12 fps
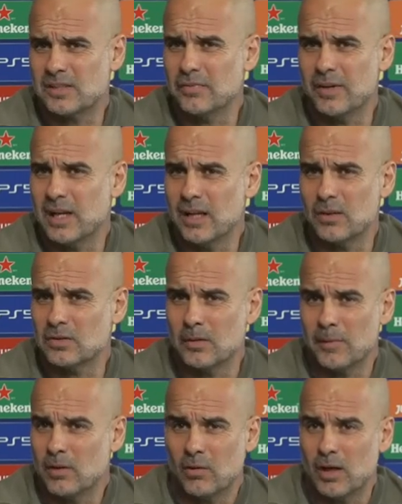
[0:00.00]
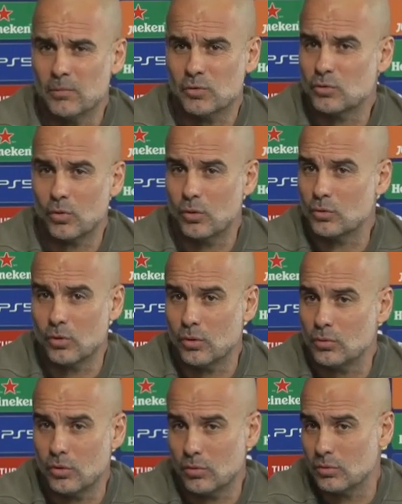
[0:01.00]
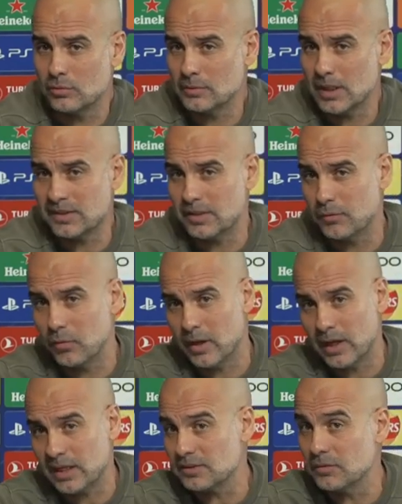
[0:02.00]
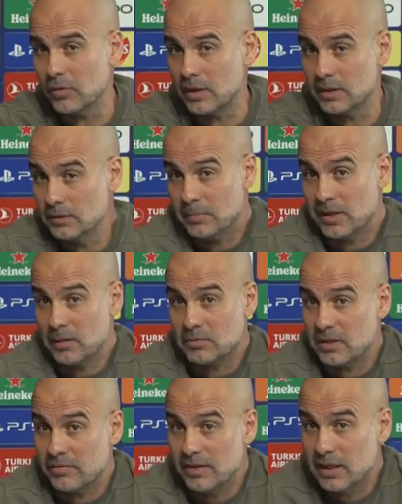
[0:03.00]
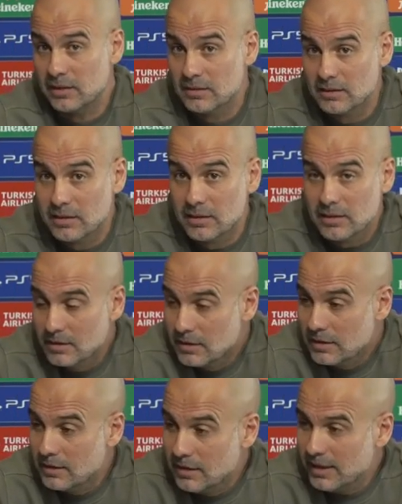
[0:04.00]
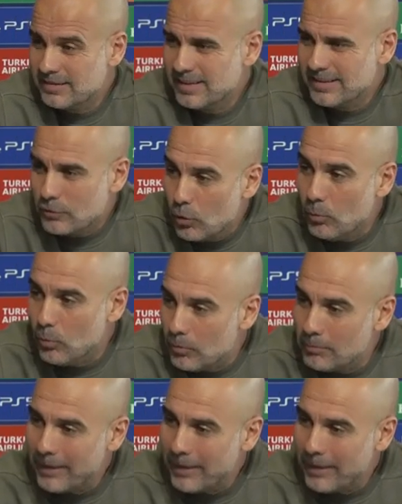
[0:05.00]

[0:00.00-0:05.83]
We drew in Porto in a group stage, and we lost the final.